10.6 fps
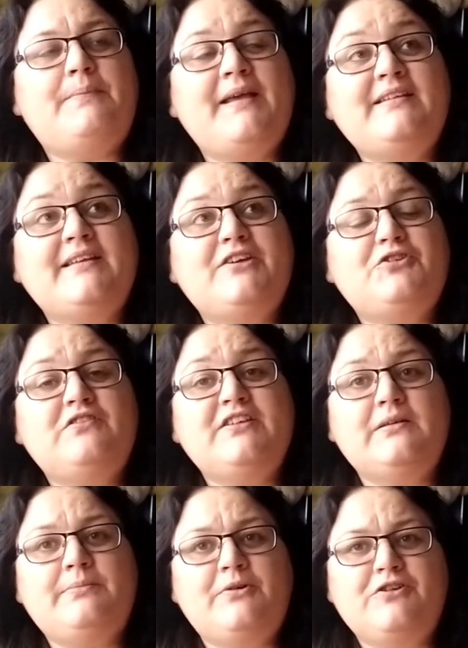basically
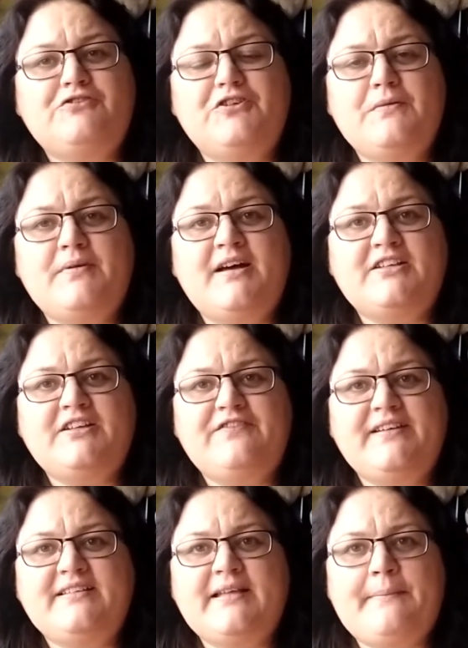Tori's in the box room, but she
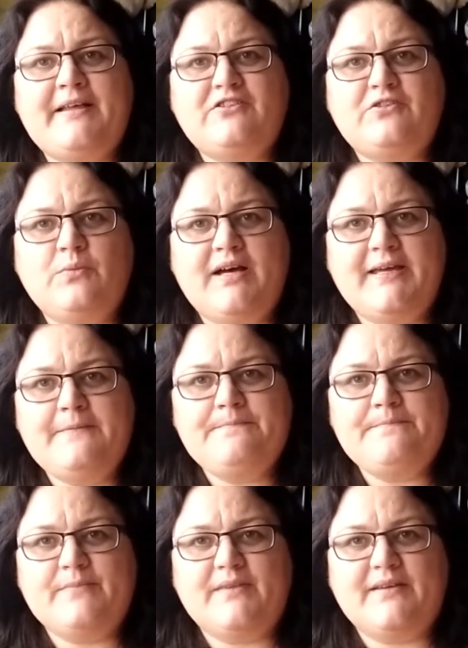thinks that Matt's away,
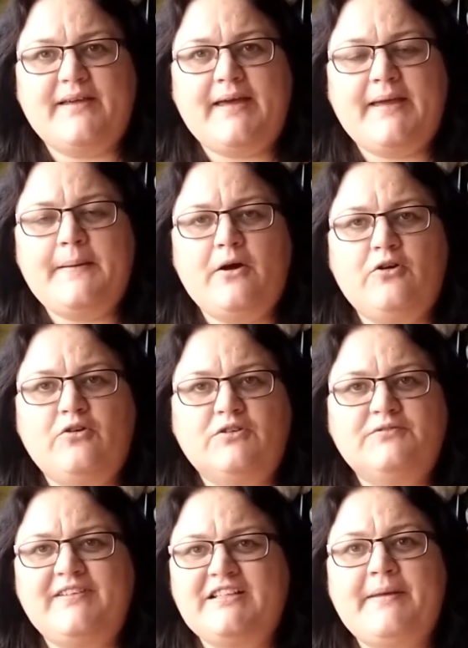okay?
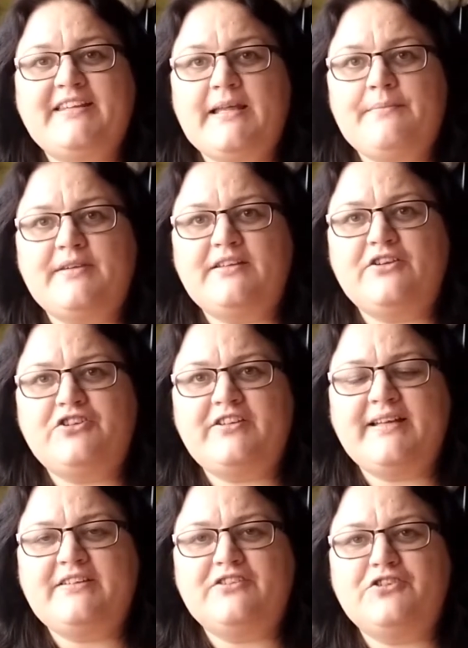Or thinks the bed's empty, so she
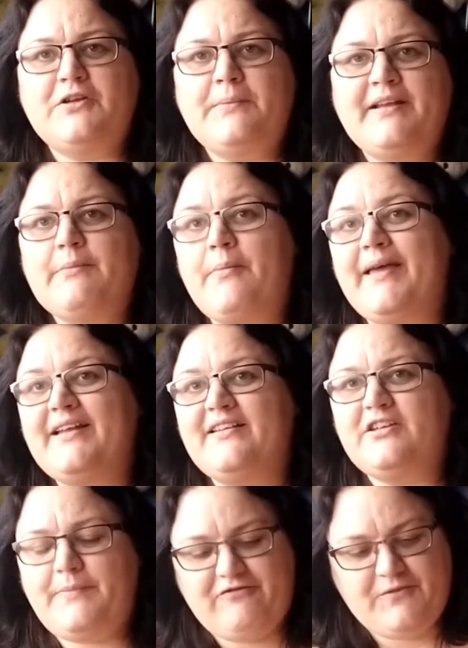sneaks into the big double bed
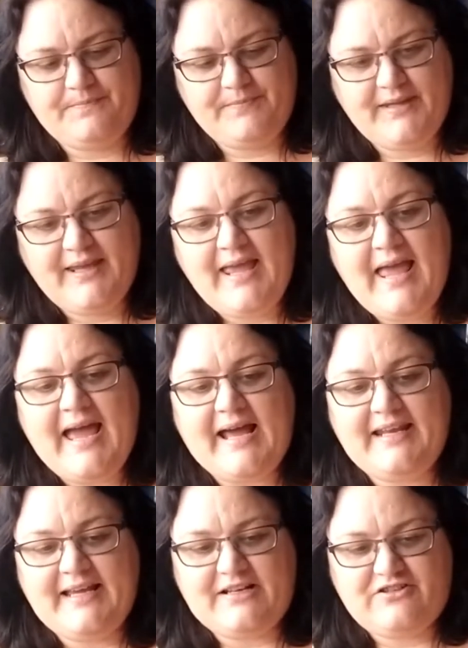in his bedroom.
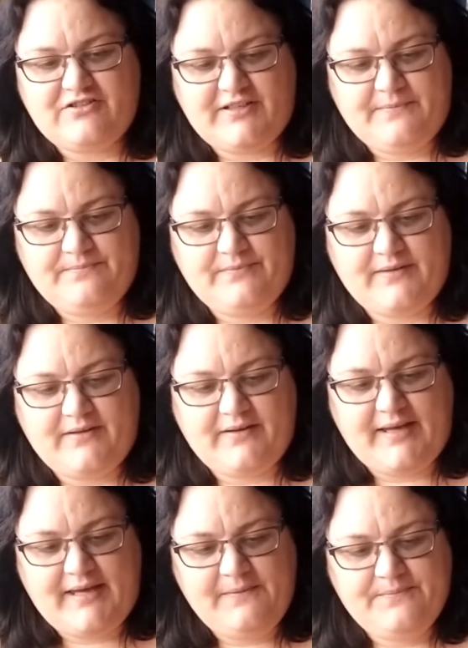And he catches her,
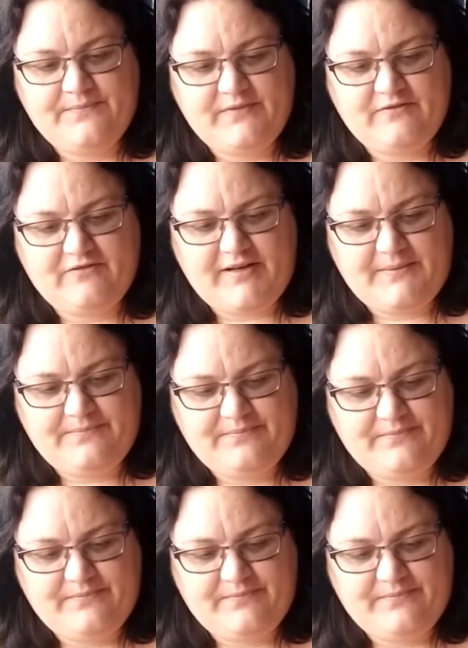okay? Right.